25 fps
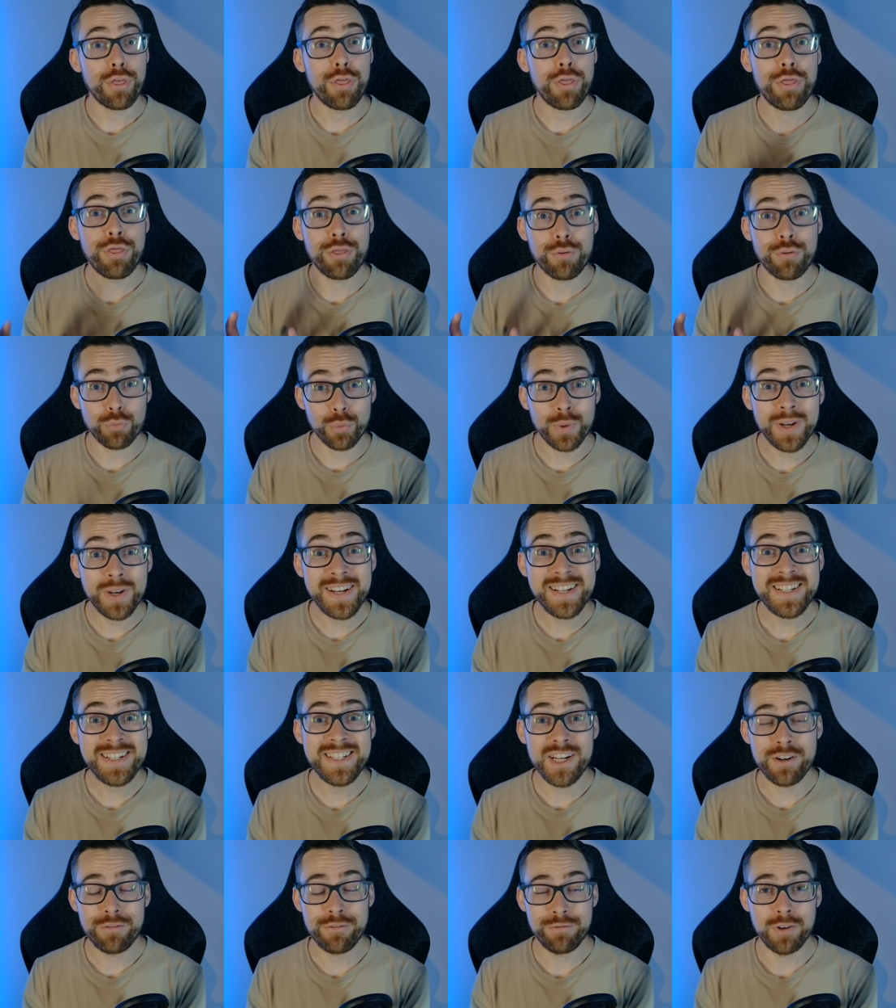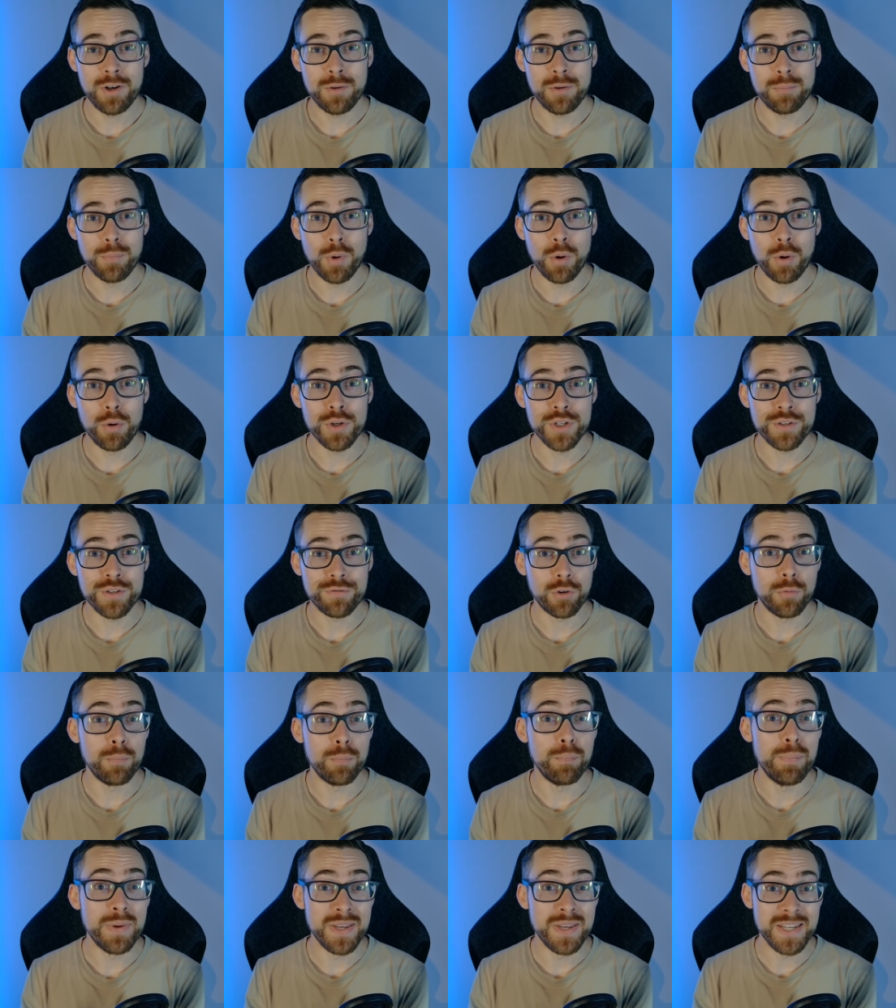three different modes for
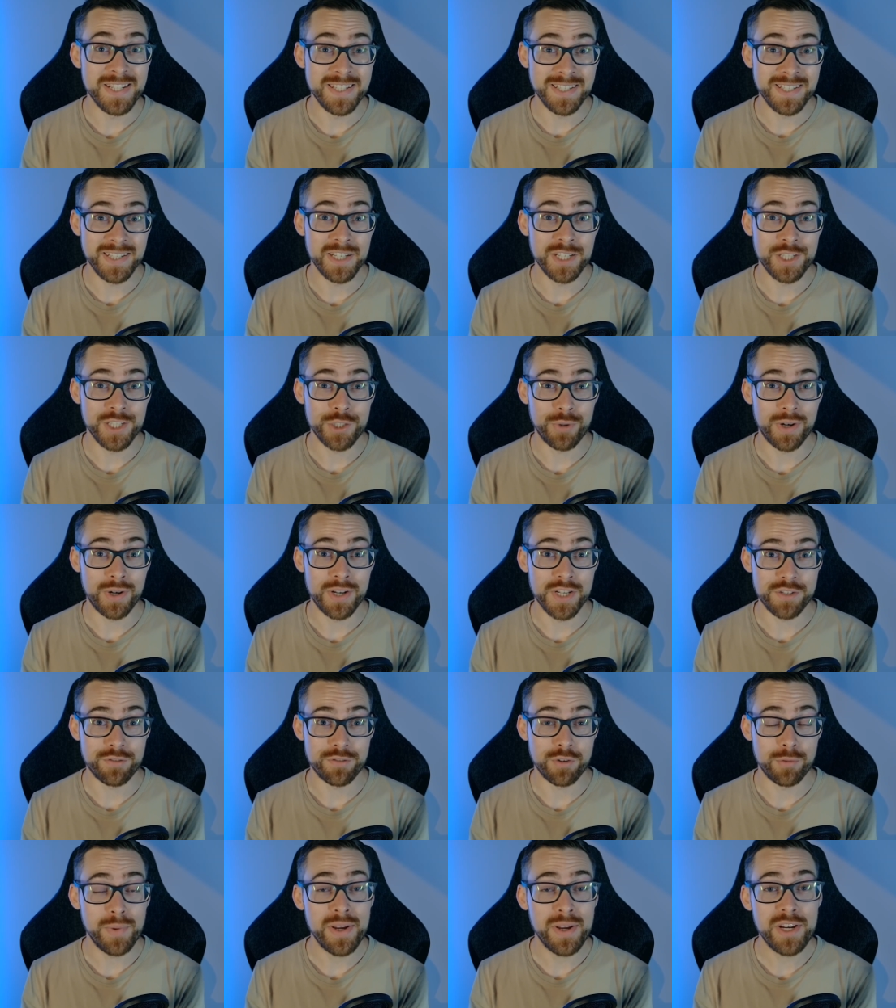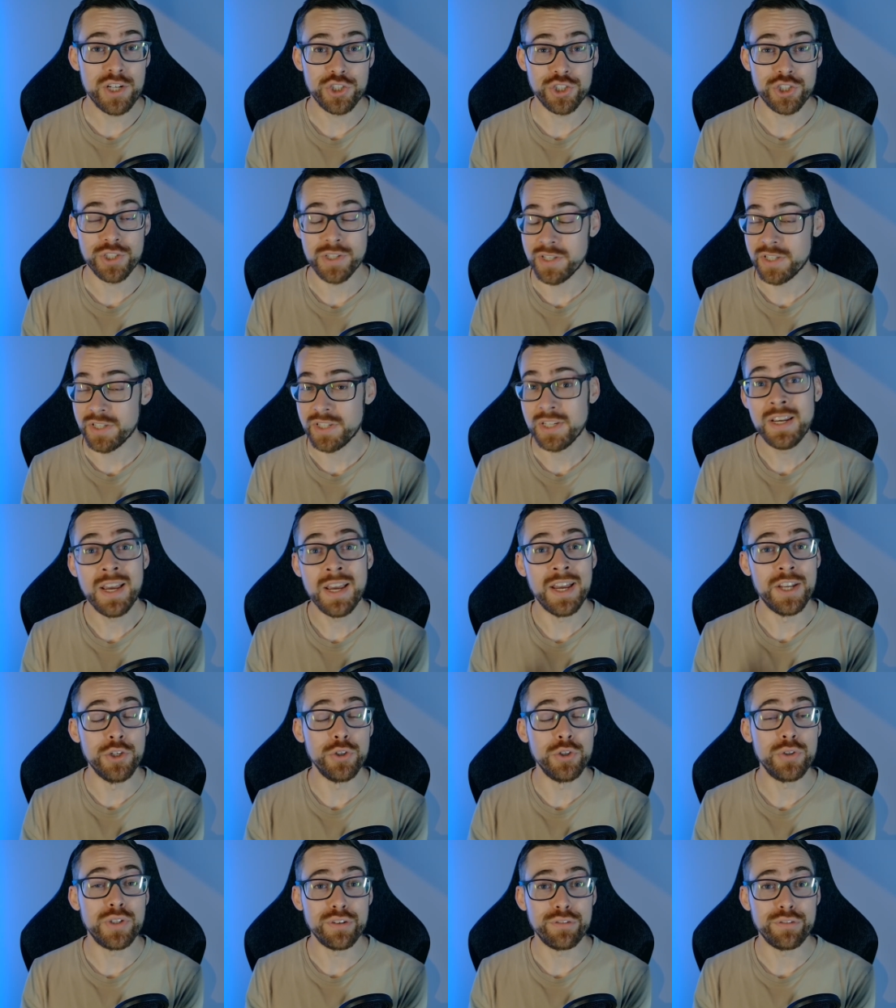Bezier transformations,
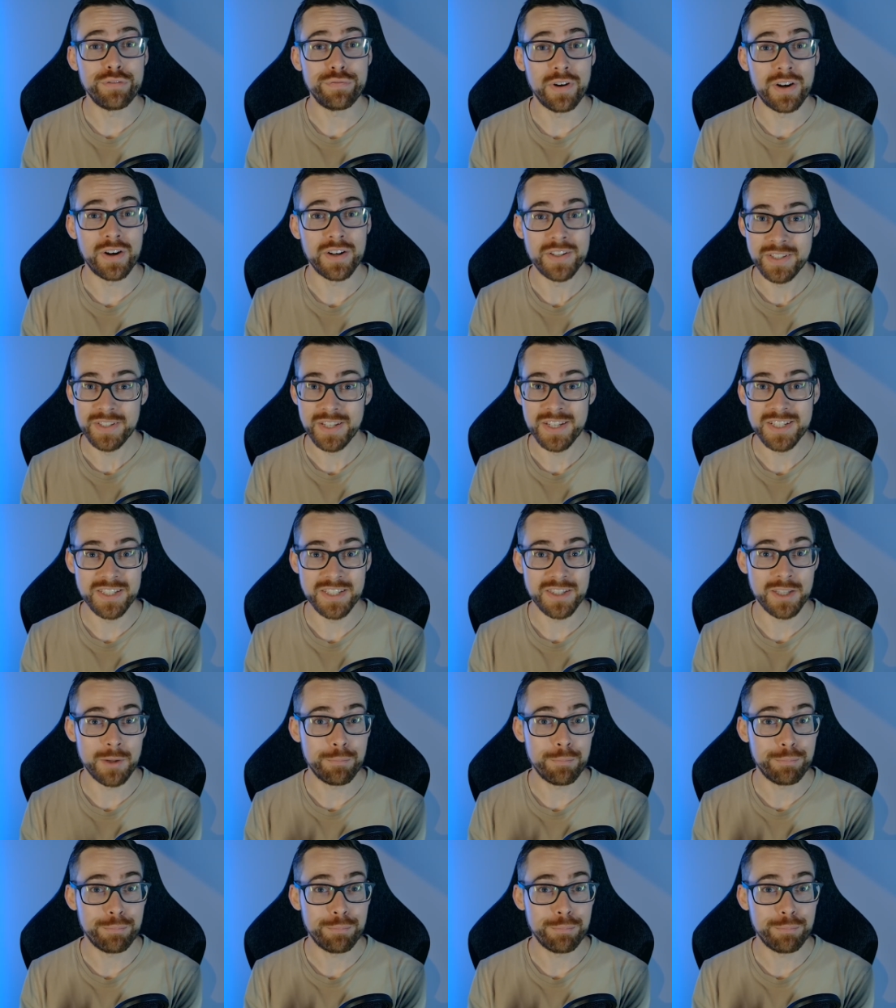and you can find these in